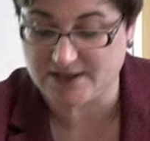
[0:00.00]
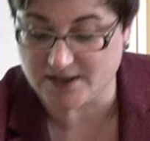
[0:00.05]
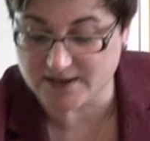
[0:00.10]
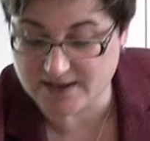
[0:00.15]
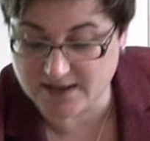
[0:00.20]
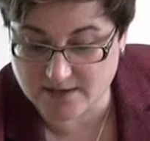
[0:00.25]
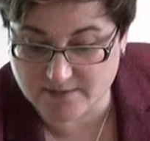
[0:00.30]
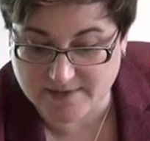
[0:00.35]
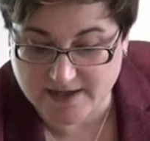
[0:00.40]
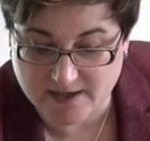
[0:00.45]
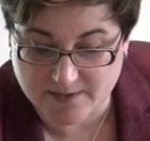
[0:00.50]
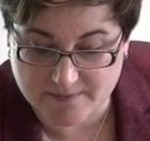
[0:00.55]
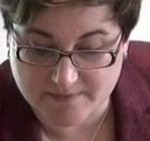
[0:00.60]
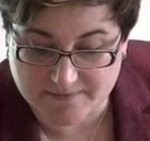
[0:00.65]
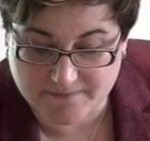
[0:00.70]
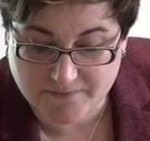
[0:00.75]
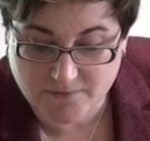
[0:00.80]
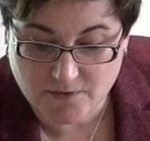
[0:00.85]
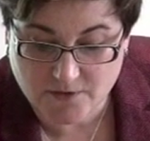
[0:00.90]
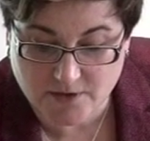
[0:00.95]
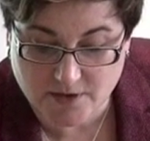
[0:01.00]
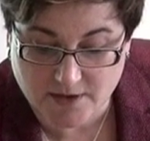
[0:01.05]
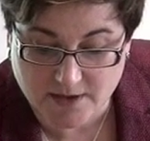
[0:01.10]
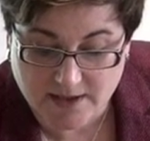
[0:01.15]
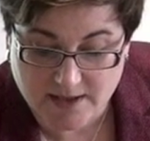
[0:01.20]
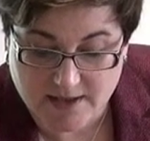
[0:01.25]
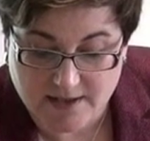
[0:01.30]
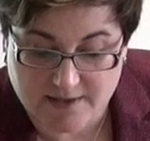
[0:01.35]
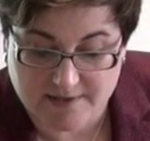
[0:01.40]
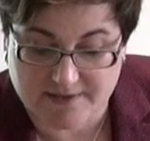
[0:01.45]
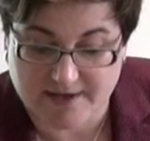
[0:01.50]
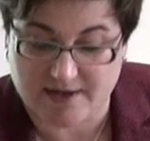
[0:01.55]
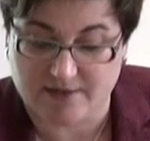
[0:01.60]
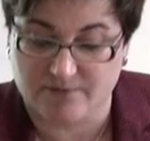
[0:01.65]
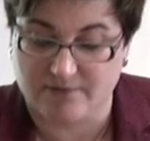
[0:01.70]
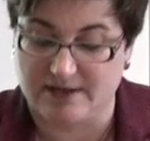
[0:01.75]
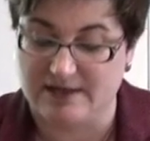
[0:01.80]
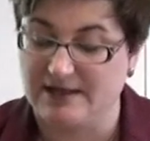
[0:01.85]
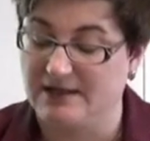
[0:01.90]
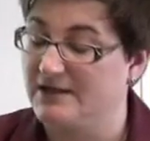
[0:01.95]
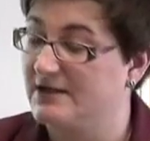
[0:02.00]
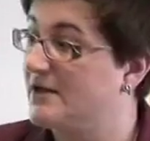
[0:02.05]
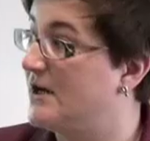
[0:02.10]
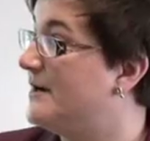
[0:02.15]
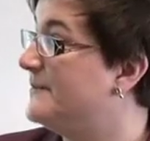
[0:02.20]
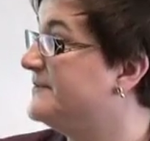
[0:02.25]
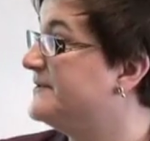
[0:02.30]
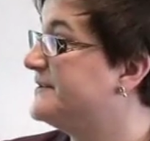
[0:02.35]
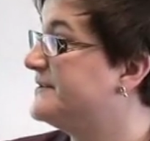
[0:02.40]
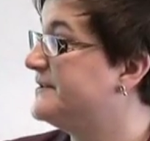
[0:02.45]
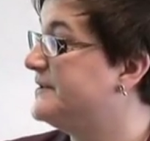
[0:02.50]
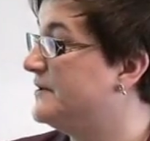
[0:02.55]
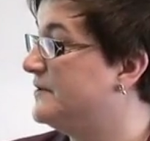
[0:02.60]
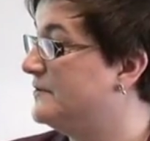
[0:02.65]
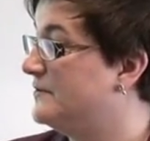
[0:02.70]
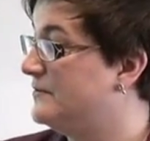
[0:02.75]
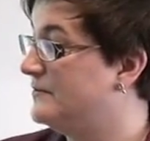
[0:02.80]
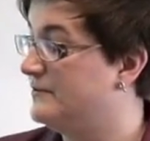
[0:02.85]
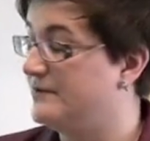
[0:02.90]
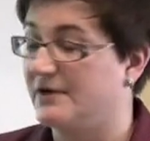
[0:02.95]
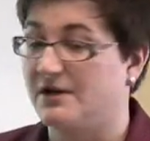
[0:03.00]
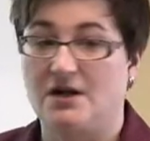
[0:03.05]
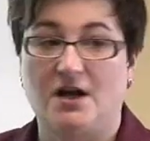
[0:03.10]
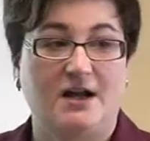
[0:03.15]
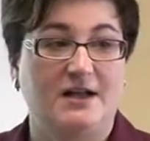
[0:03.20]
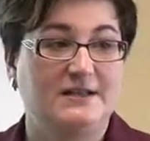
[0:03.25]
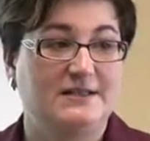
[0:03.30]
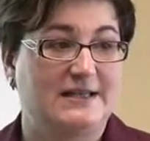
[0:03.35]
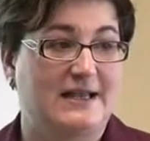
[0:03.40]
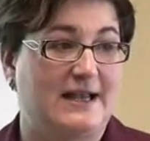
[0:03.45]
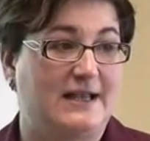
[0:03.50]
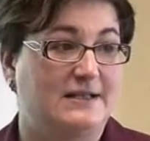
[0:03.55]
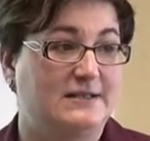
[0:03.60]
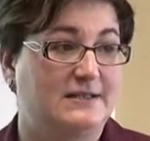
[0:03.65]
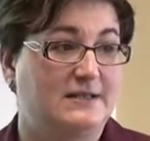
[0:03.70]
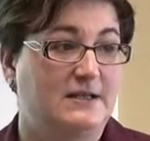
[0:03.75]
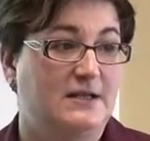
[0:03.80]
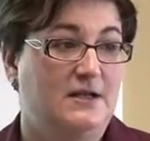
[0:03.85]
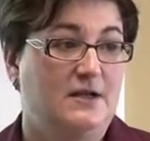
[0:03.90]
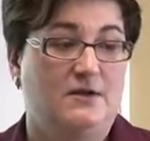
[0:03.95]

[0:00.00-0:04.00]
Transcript: talking about before, that when it comes to the content,